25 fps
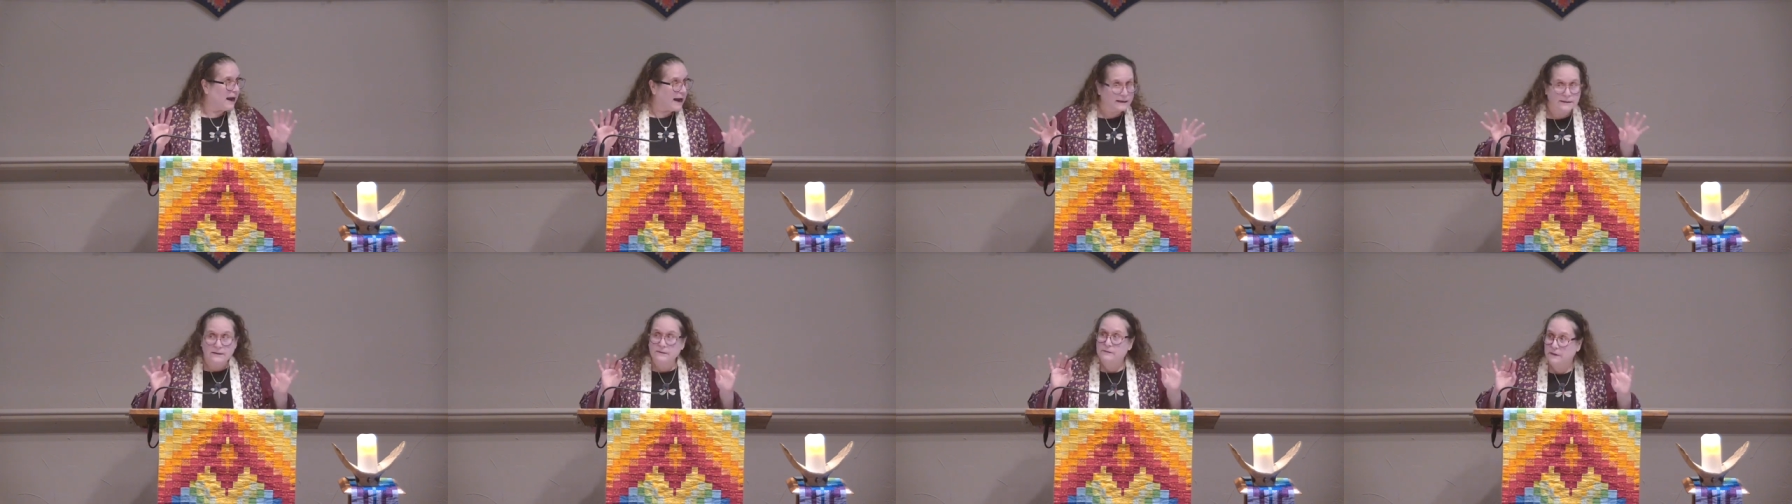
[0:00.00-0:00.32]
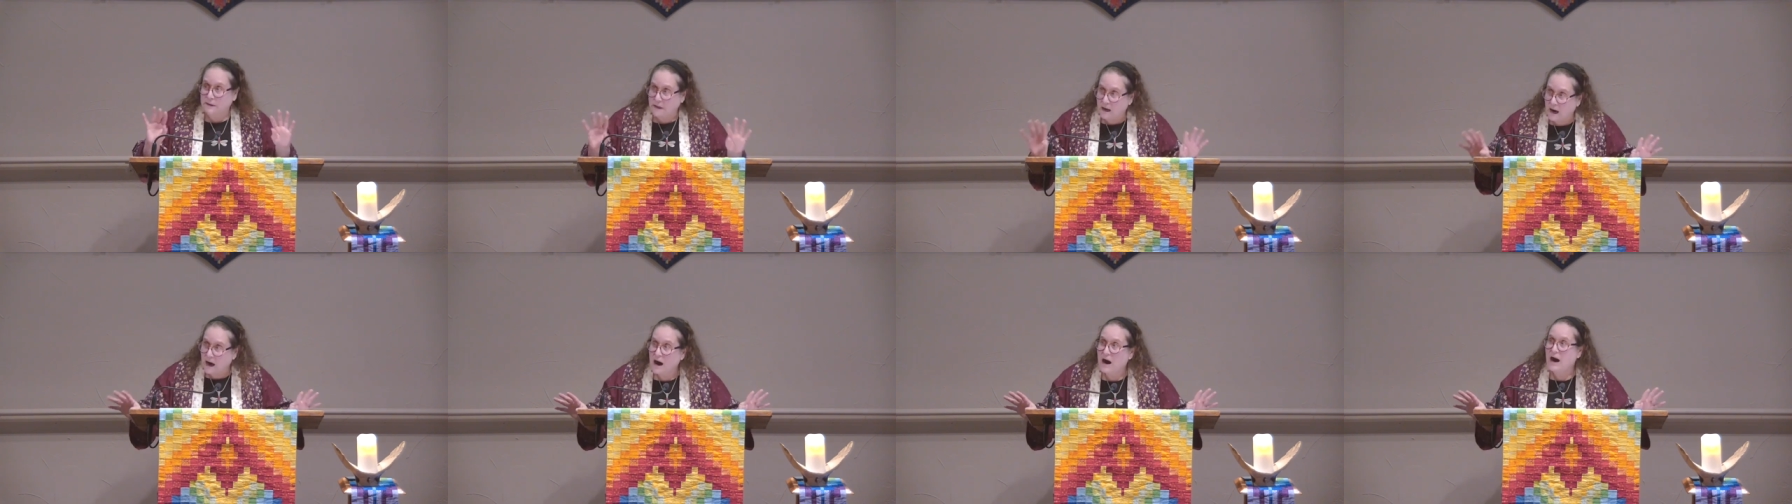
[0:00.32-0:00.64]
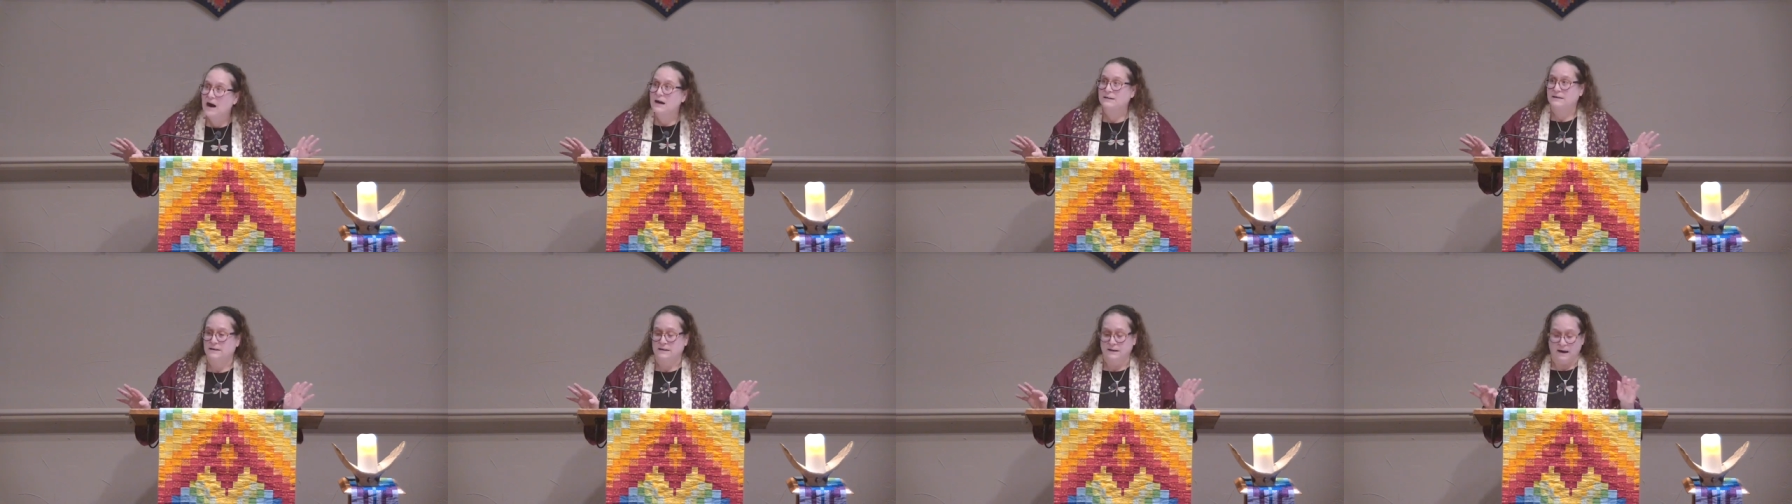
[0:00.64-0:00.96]
actively
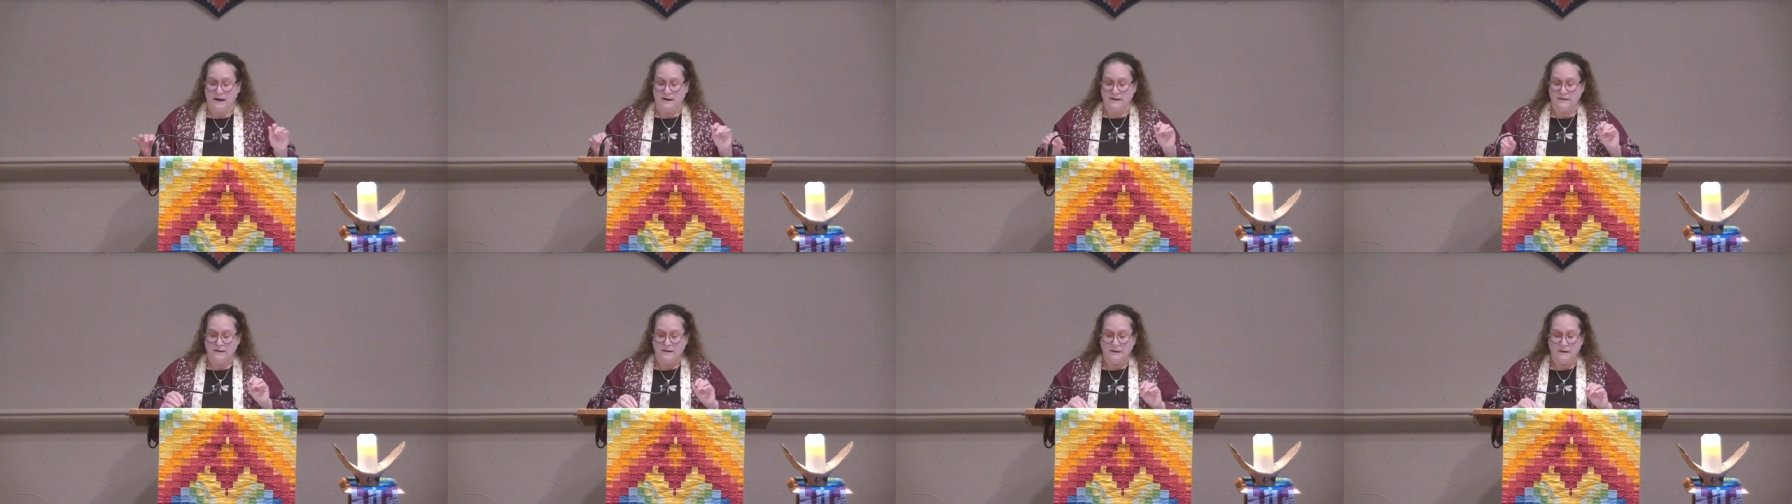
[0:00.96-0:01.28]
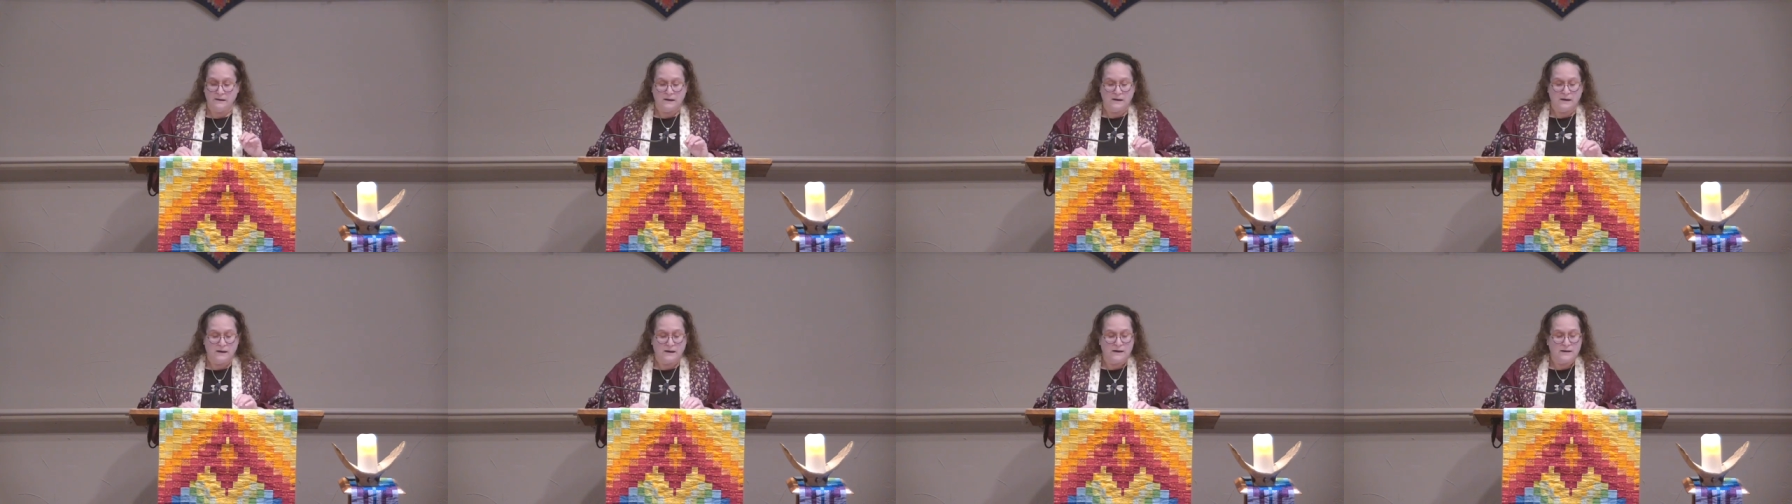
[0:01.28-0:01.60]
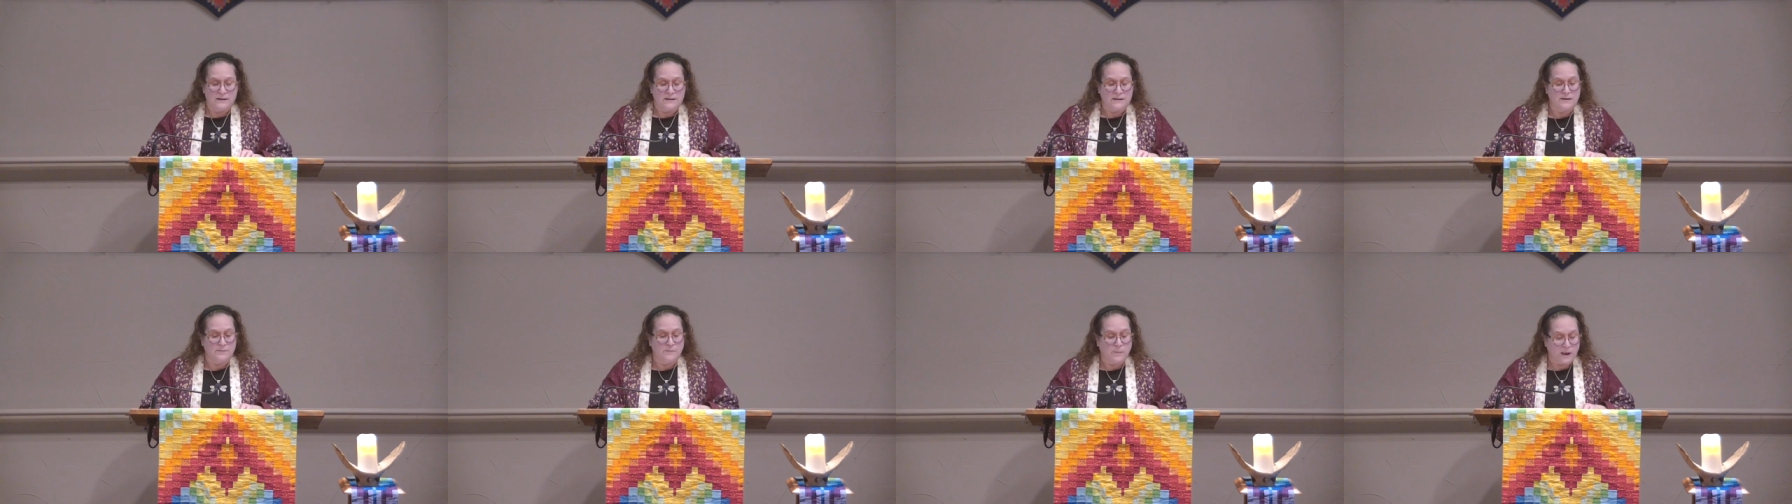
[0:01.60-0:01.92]
hostile
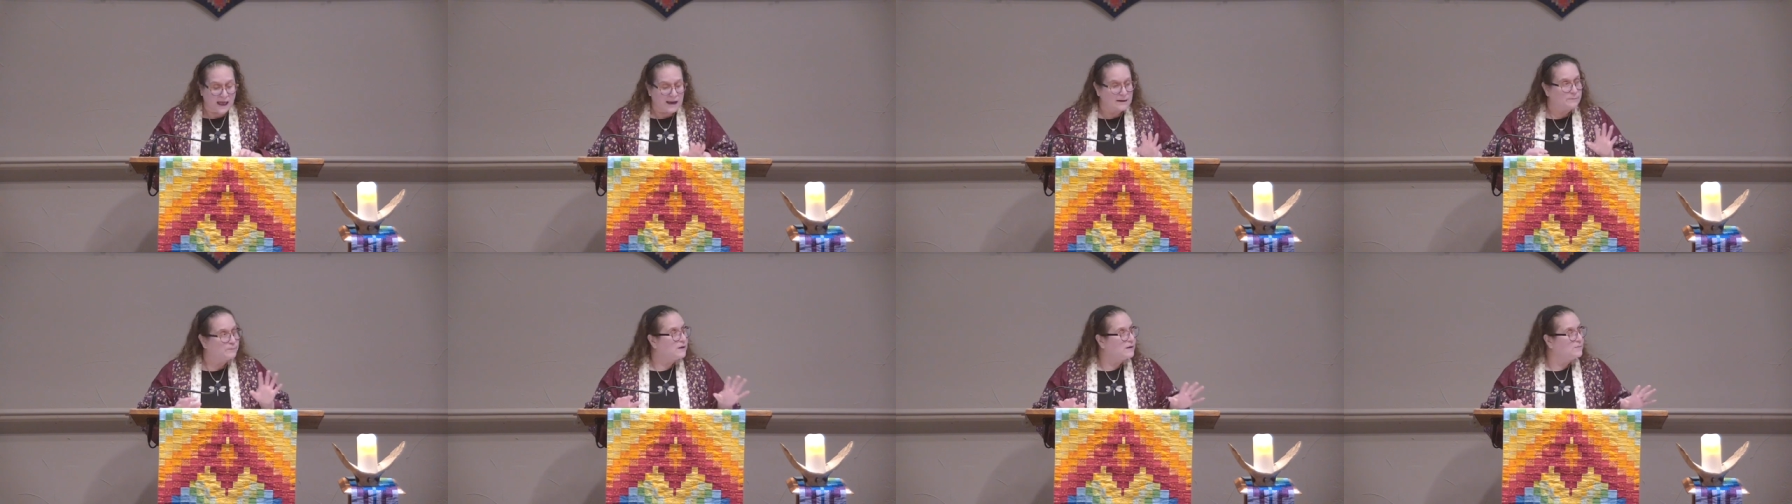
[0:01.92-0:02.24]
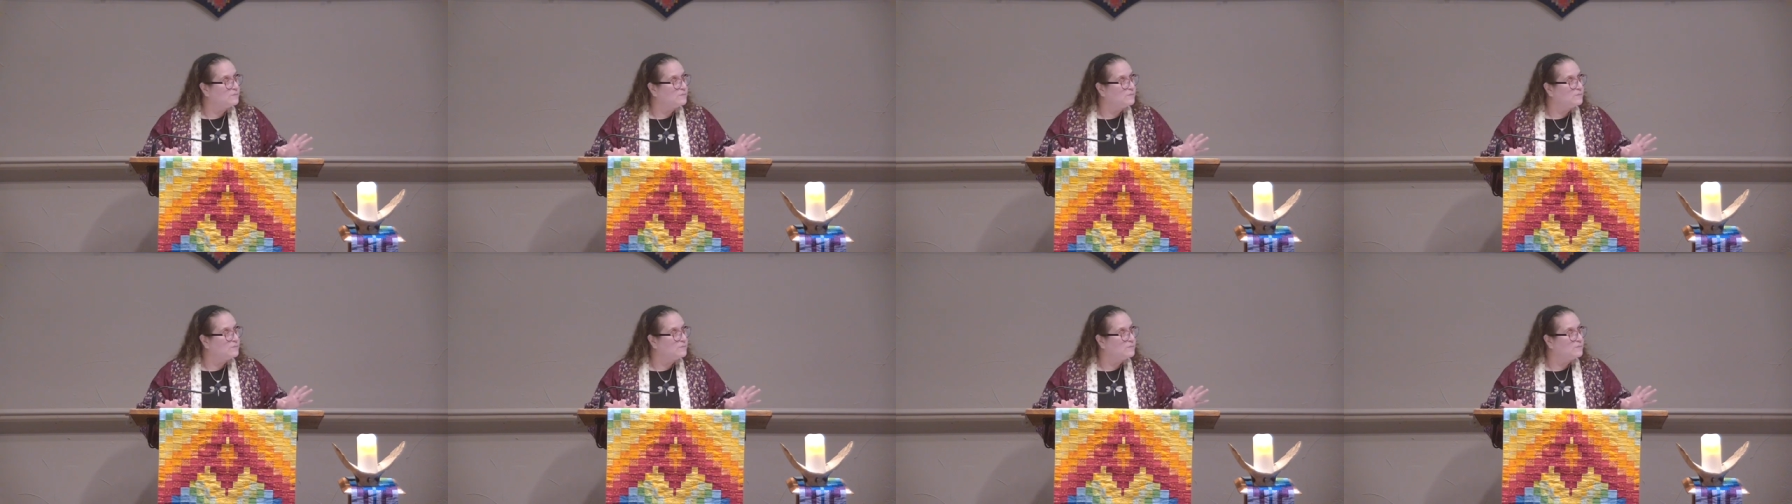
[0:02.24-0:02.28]
to Black